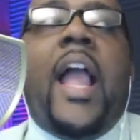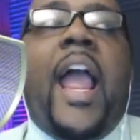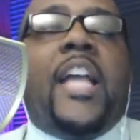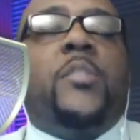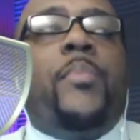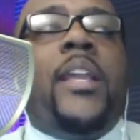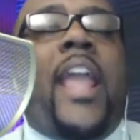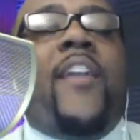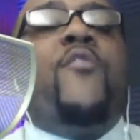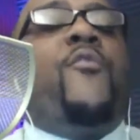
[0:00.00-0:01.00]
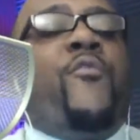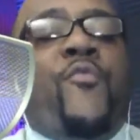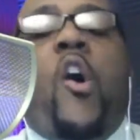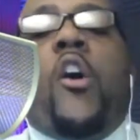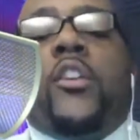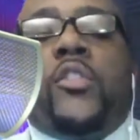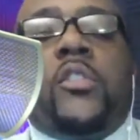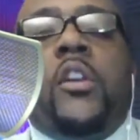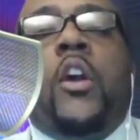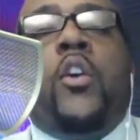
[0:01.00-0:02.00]
has been a
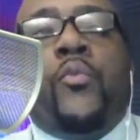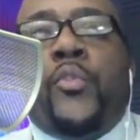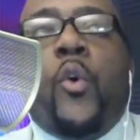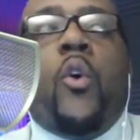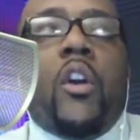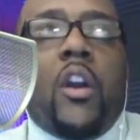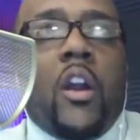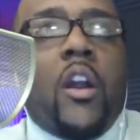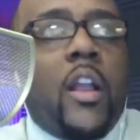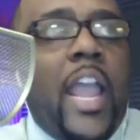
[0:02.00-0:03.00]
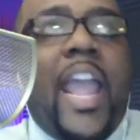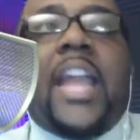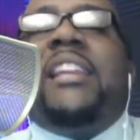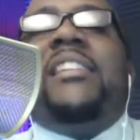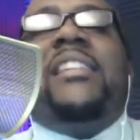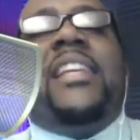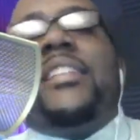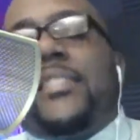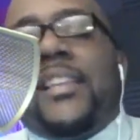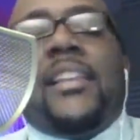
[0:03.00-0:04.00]
farce for at
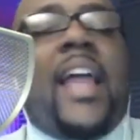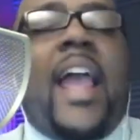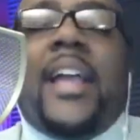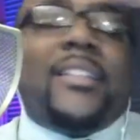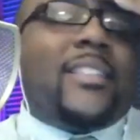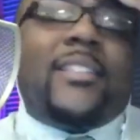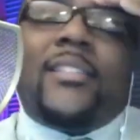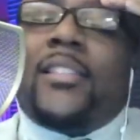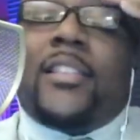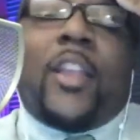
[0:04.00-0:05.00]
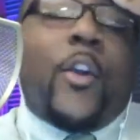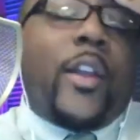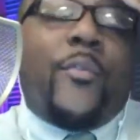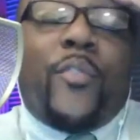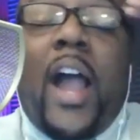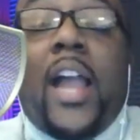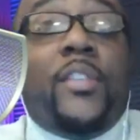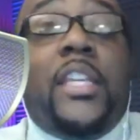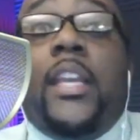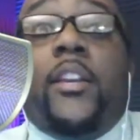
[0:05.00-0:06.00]
least the last
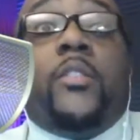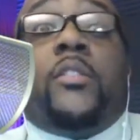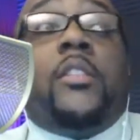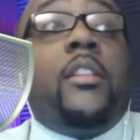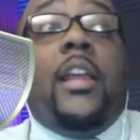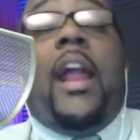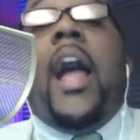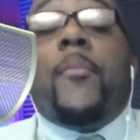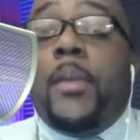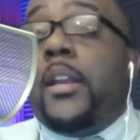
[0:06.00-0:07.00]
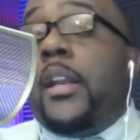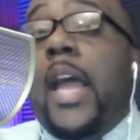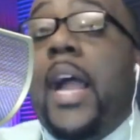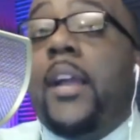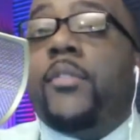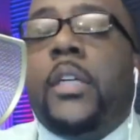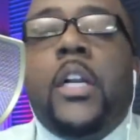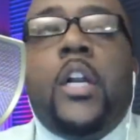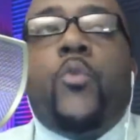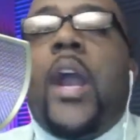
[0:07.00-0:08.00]
35 years that I've been alive,
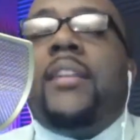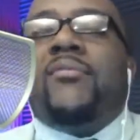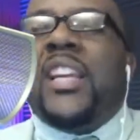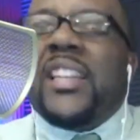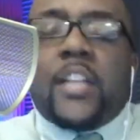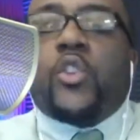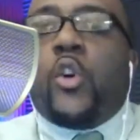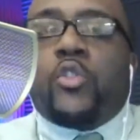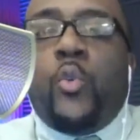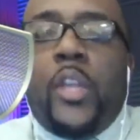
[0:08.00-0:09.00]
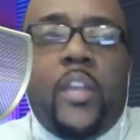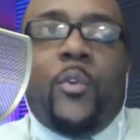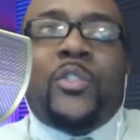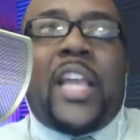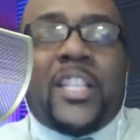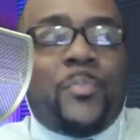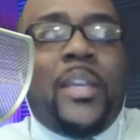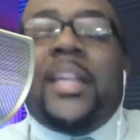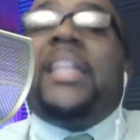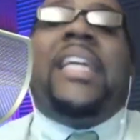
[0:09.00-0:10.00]
right? The lesser of two evils has
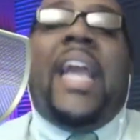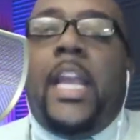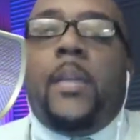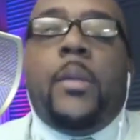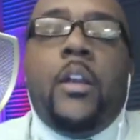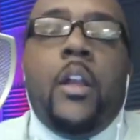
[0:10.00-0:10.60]
been a game.